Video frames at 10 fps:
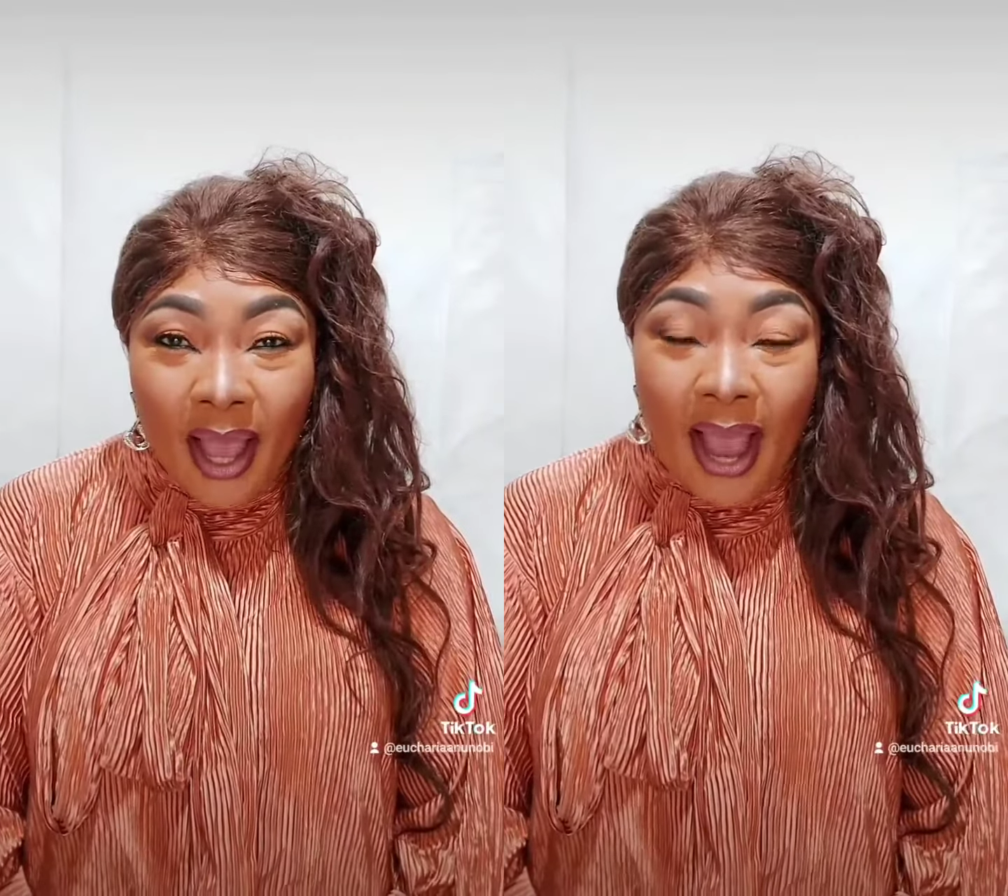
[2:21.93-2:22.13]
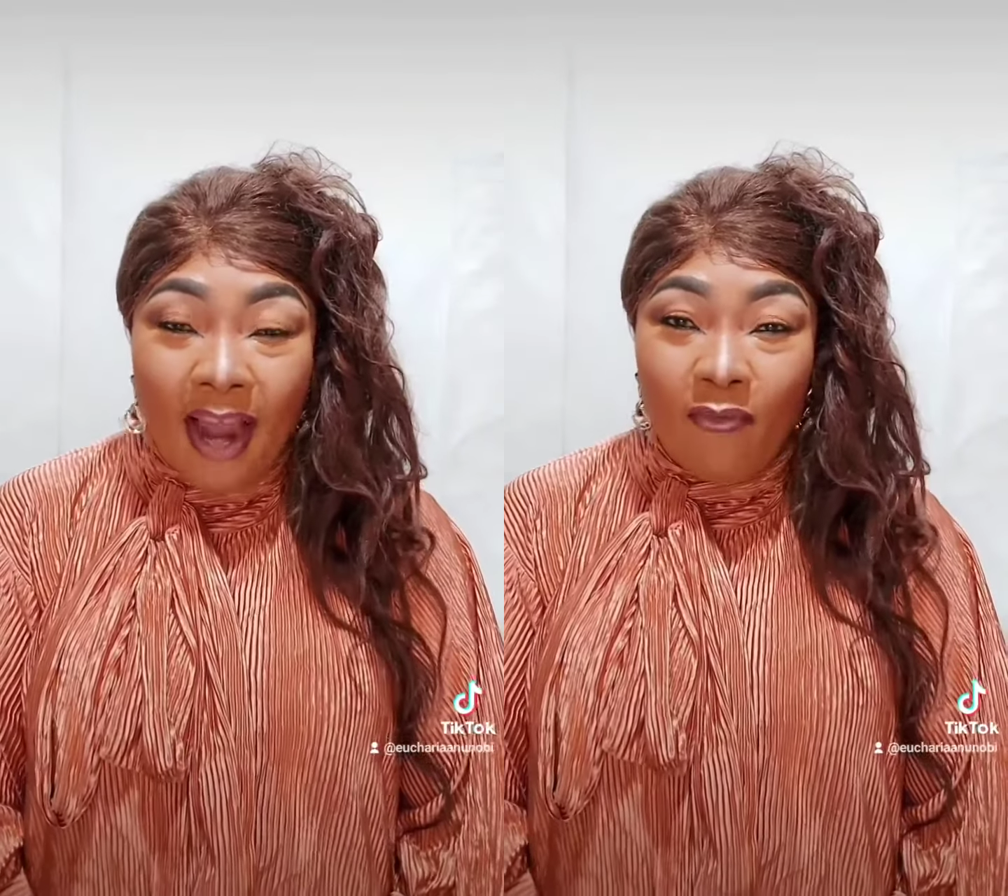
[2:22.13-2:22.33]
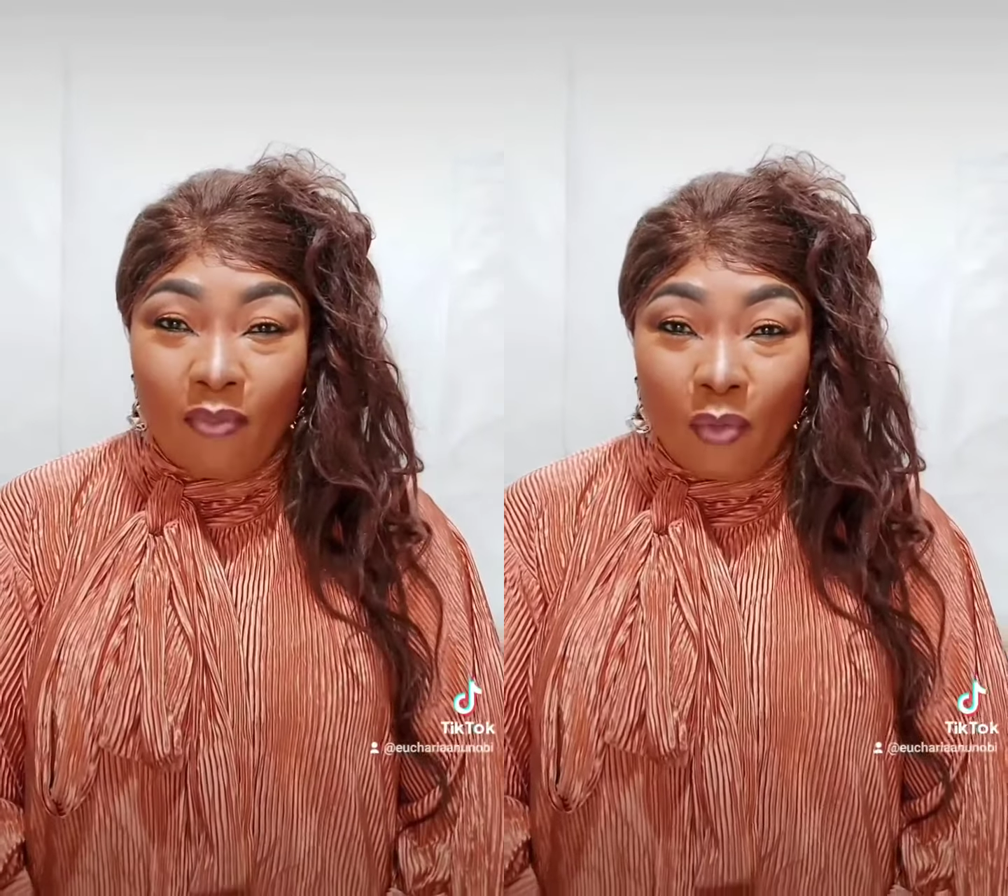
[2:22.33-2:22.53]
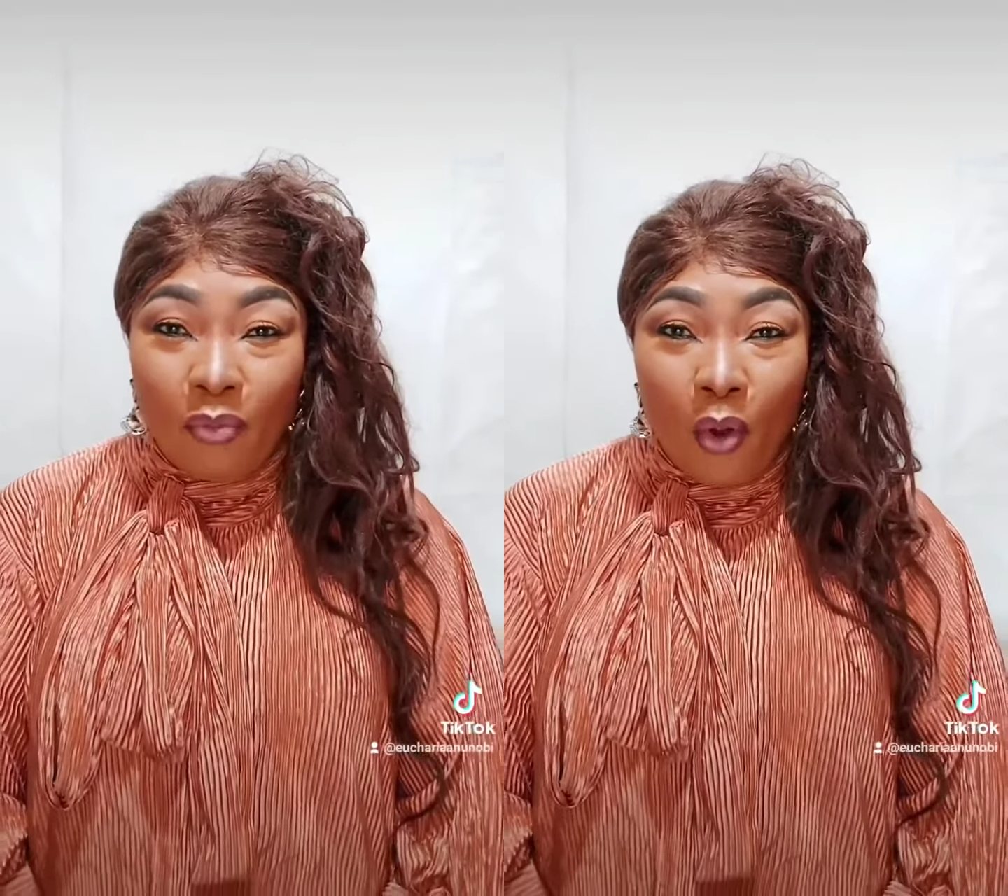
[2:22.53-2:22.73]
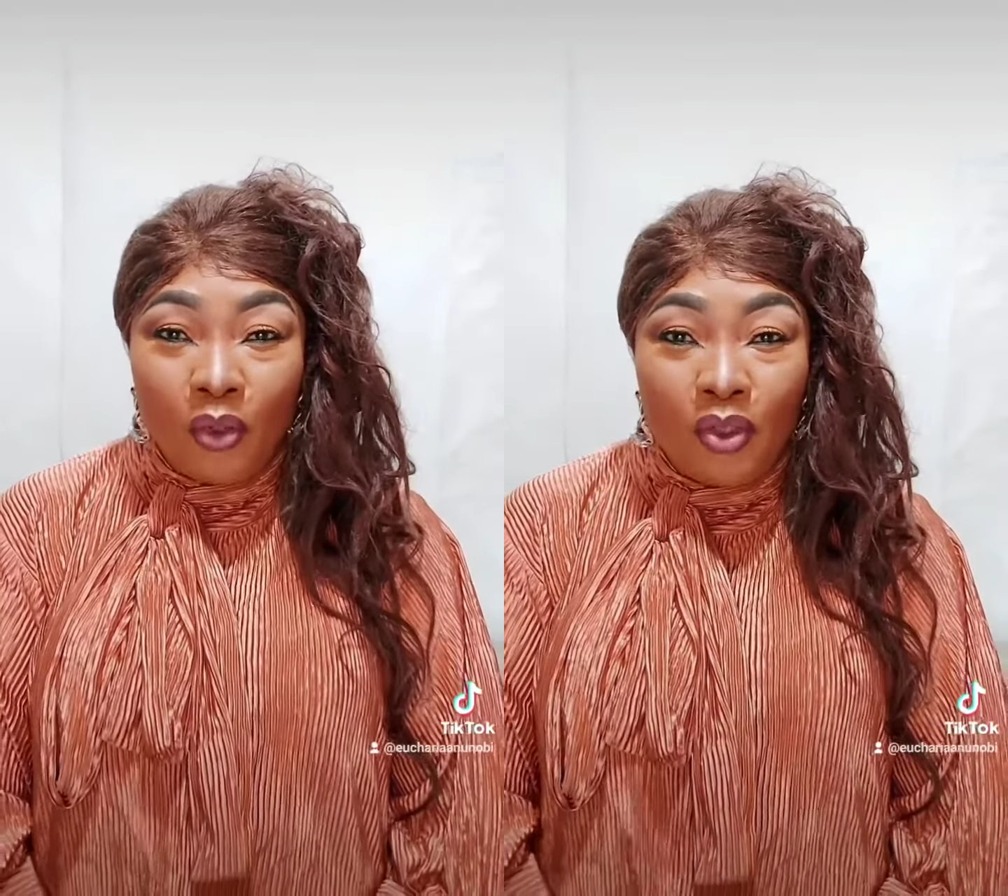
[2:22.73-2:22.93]
I have
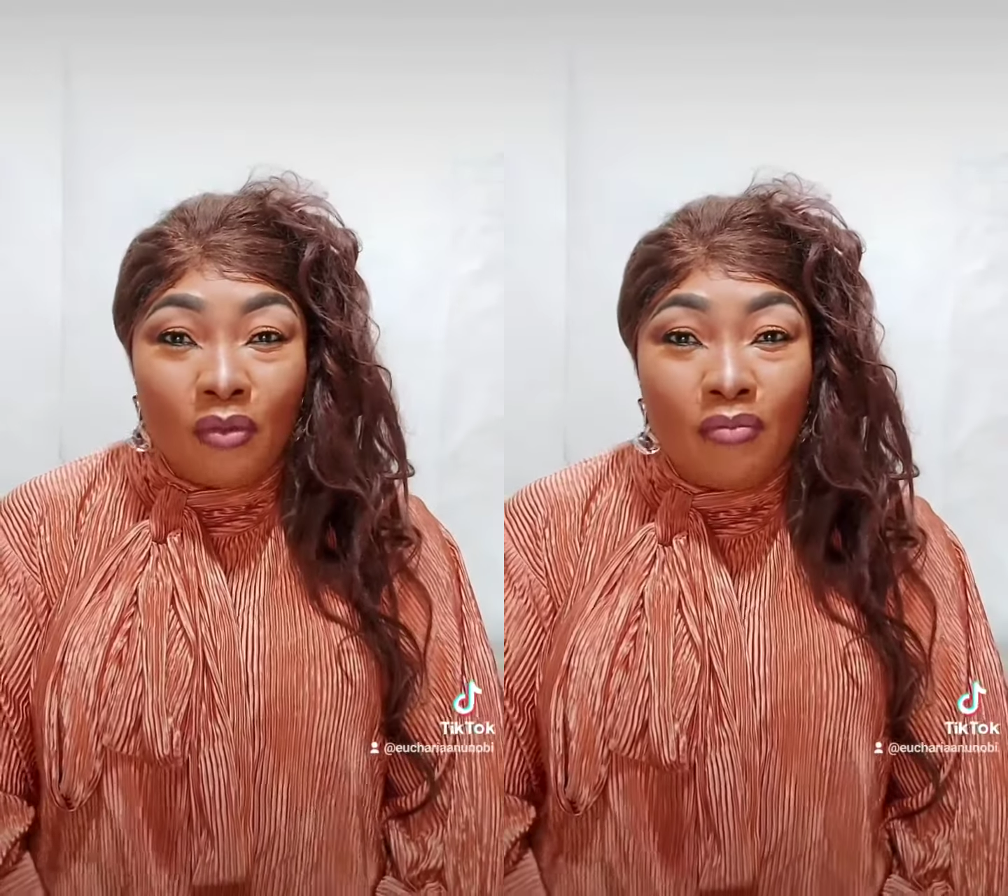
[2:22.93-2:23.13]
proposed to